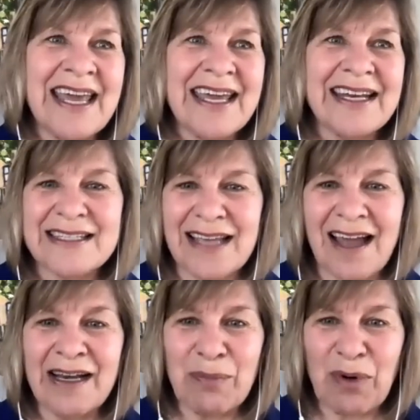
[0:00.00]
it has
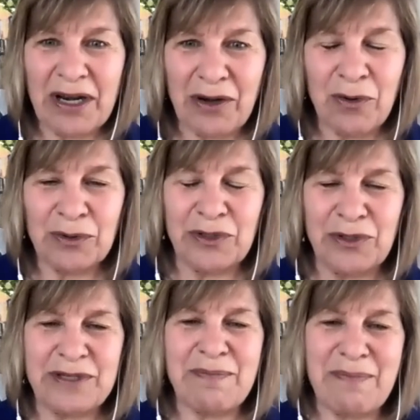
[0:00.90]
kind of brought a whole new
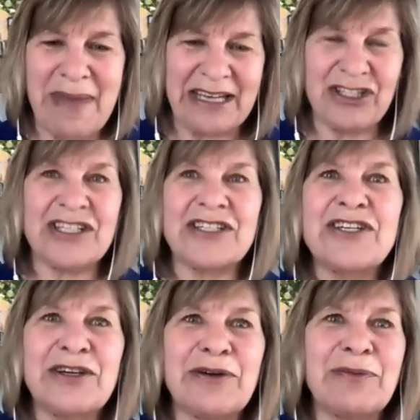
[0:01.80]
dimension
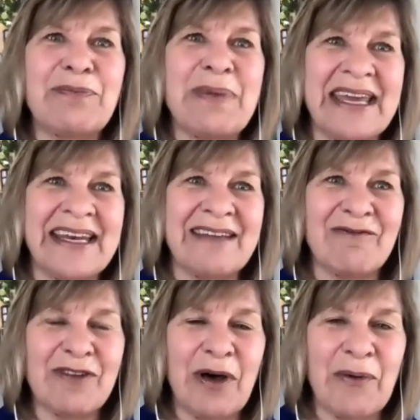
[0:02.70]
to being in
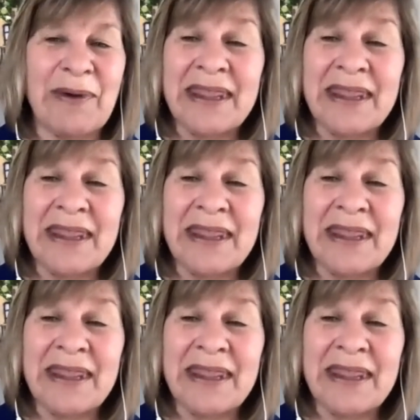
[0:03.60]
flow.